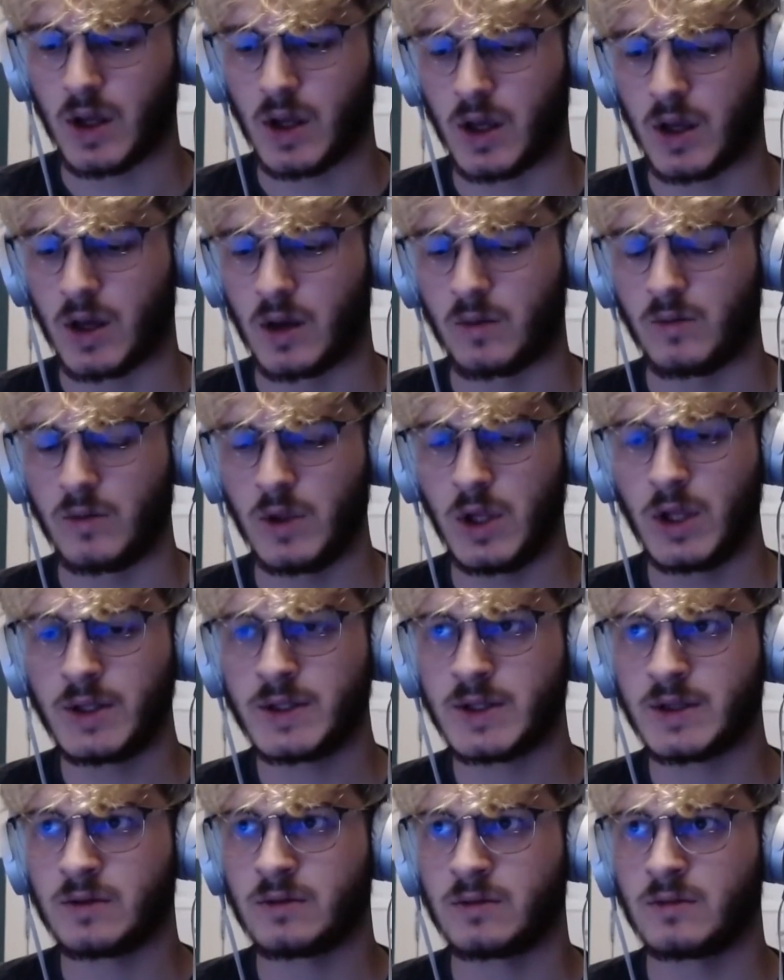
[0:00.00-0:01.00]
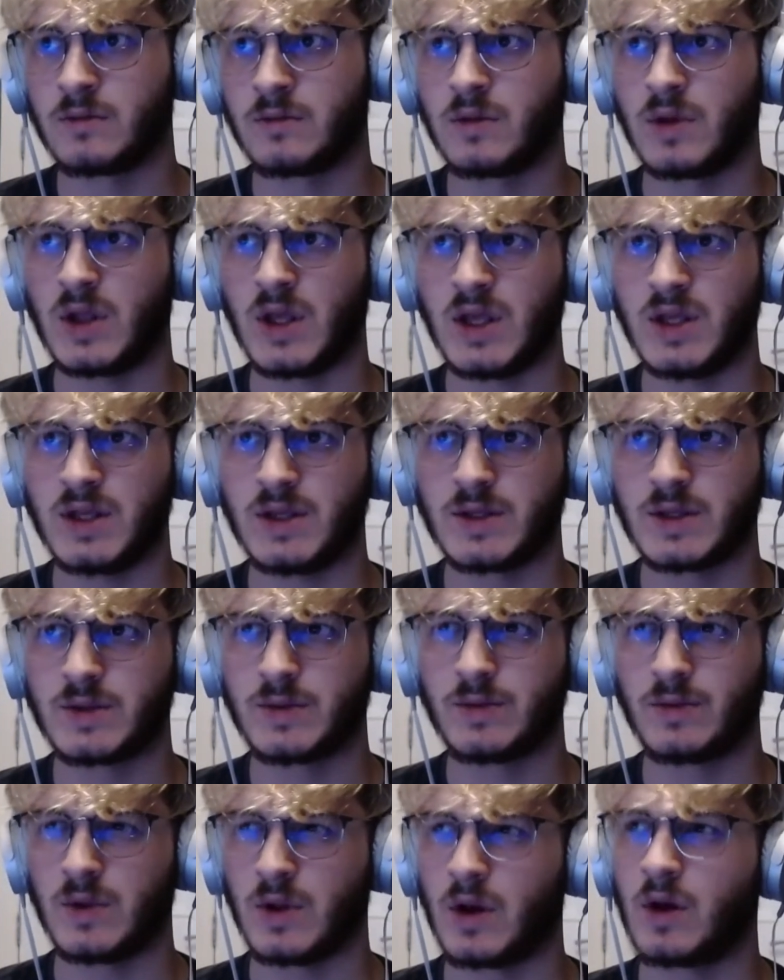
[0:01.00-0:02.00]
London
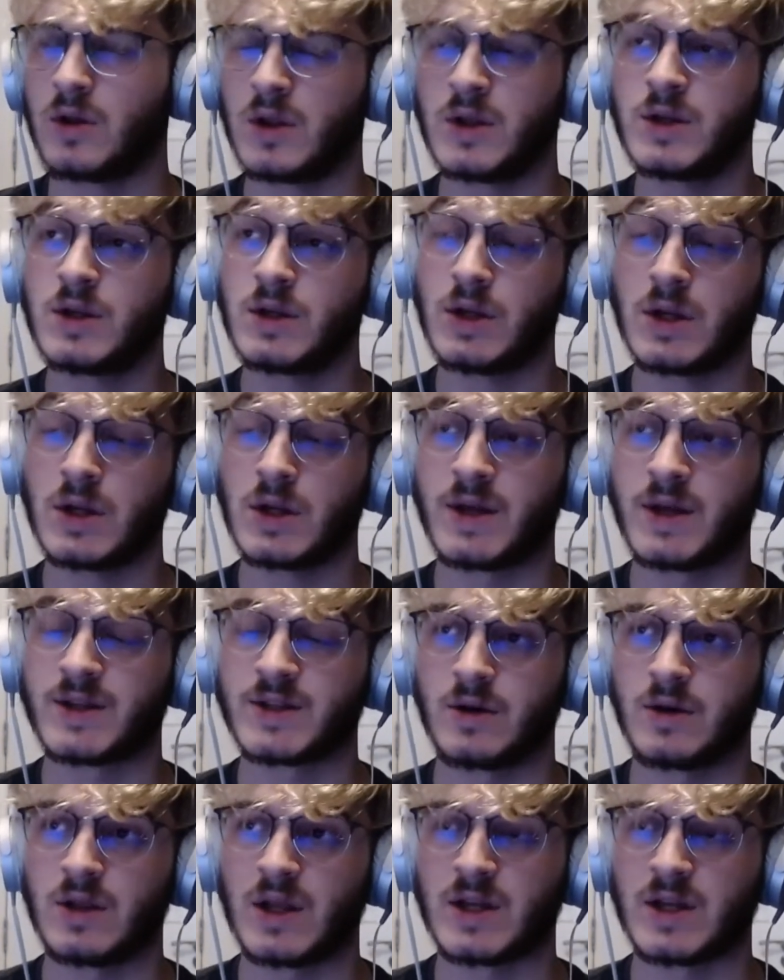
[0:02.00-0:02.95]
United, sorry,